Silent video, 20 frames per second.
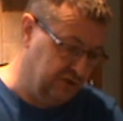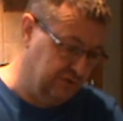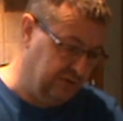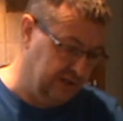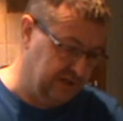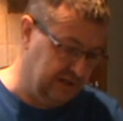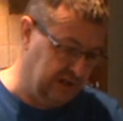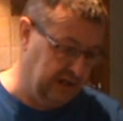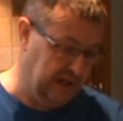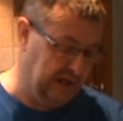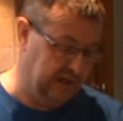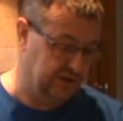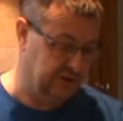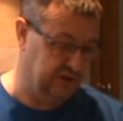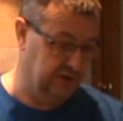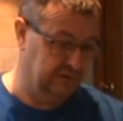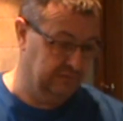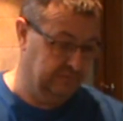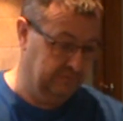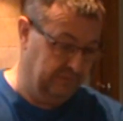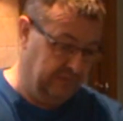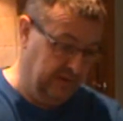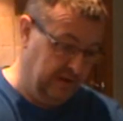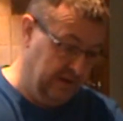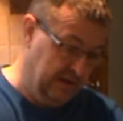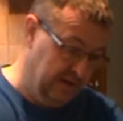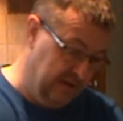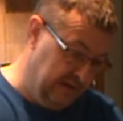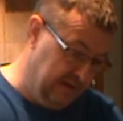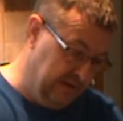stress collection,
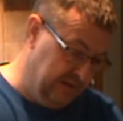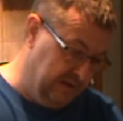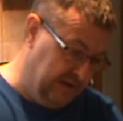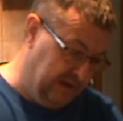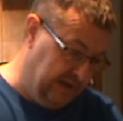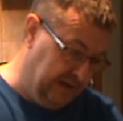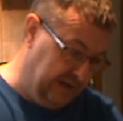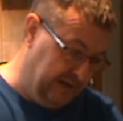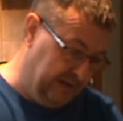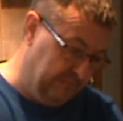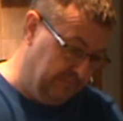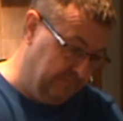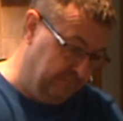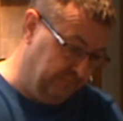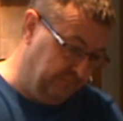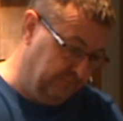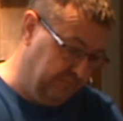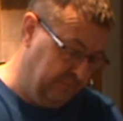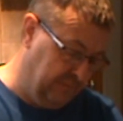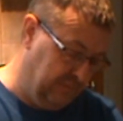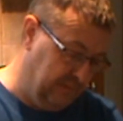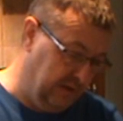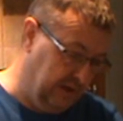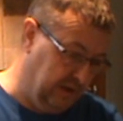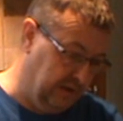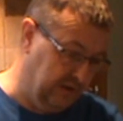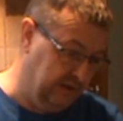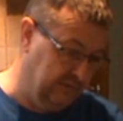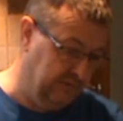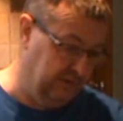and
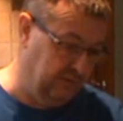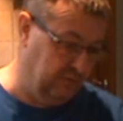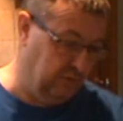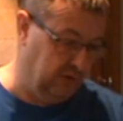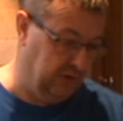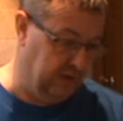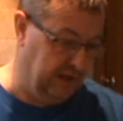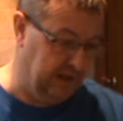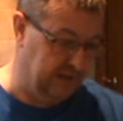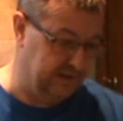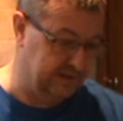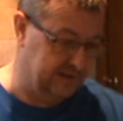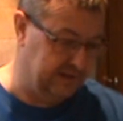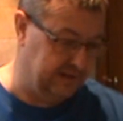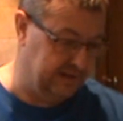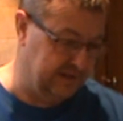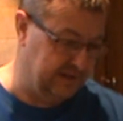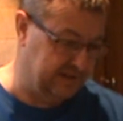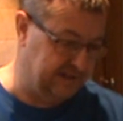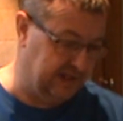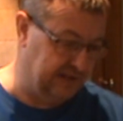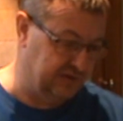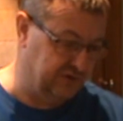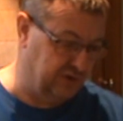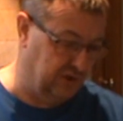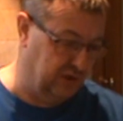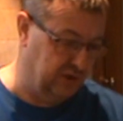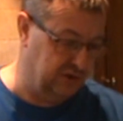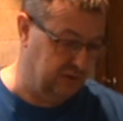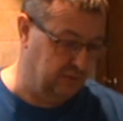the one that is
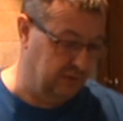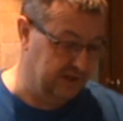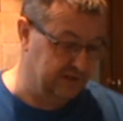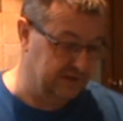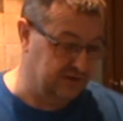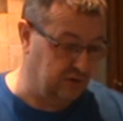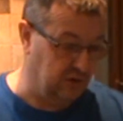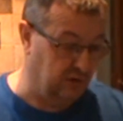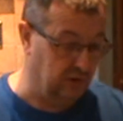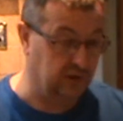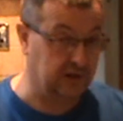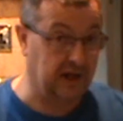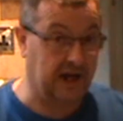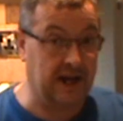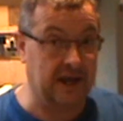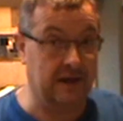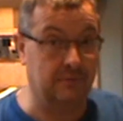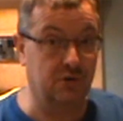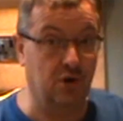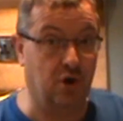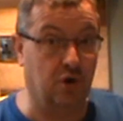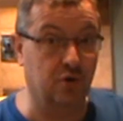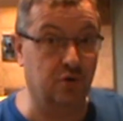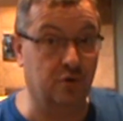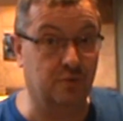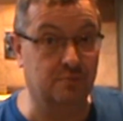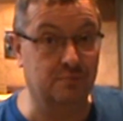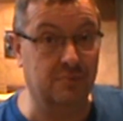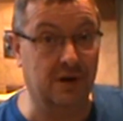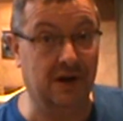essential to it is called "I Am Not a
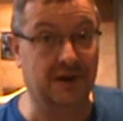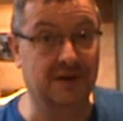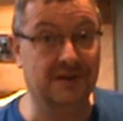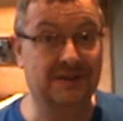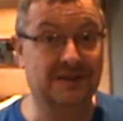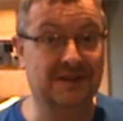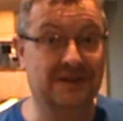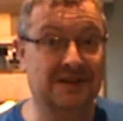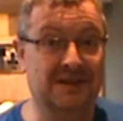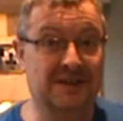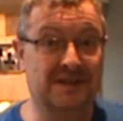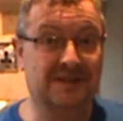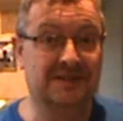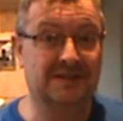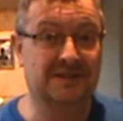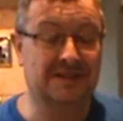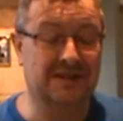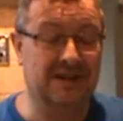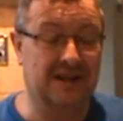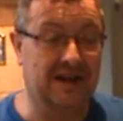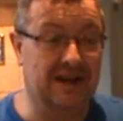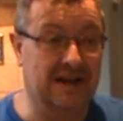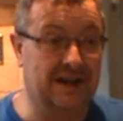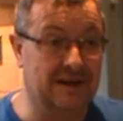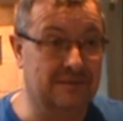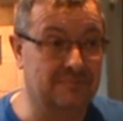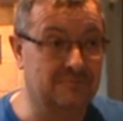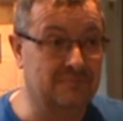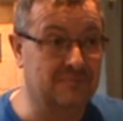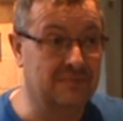Number,"
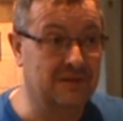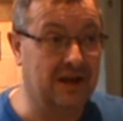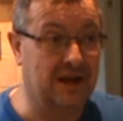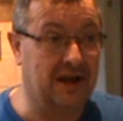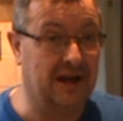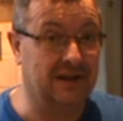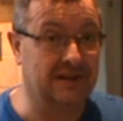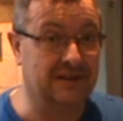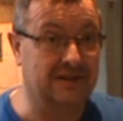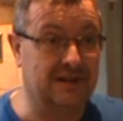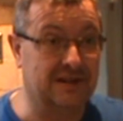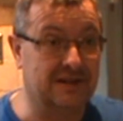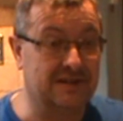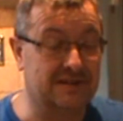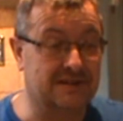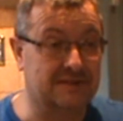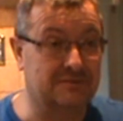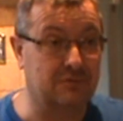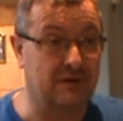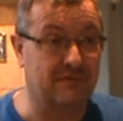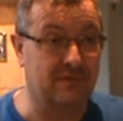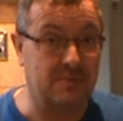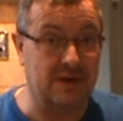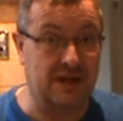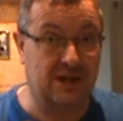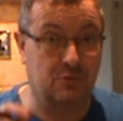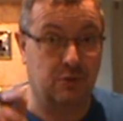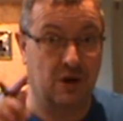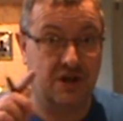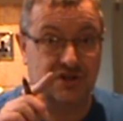and it's with a
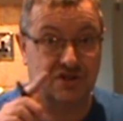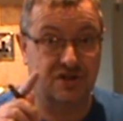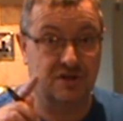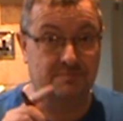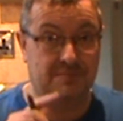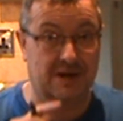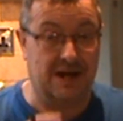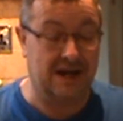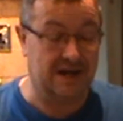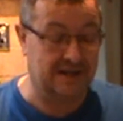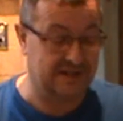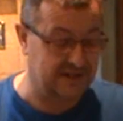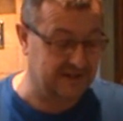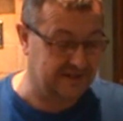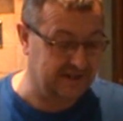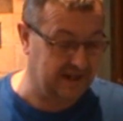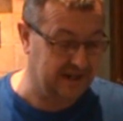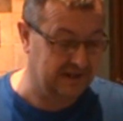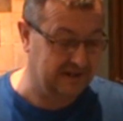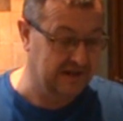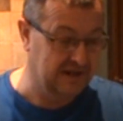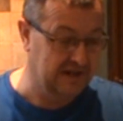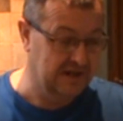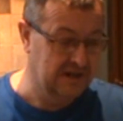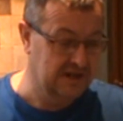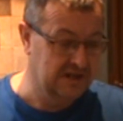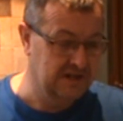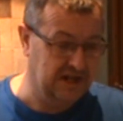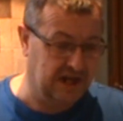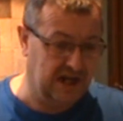big question mark to saying,
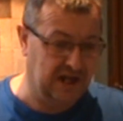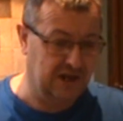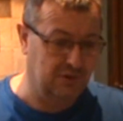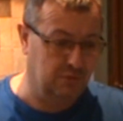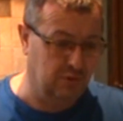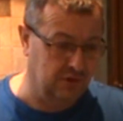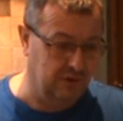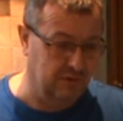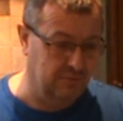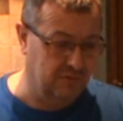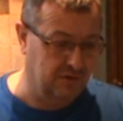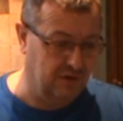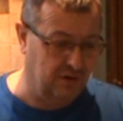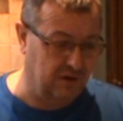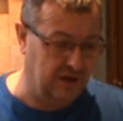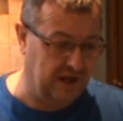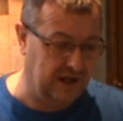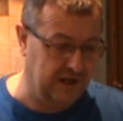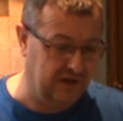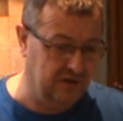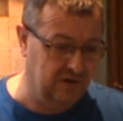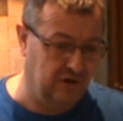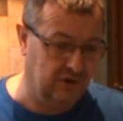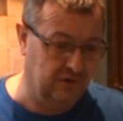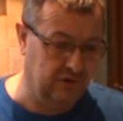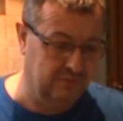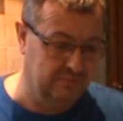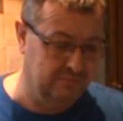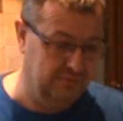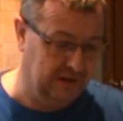are you a number or are you not
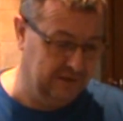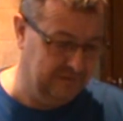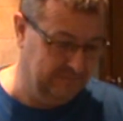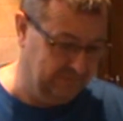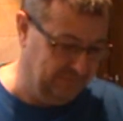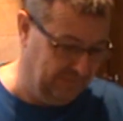a number?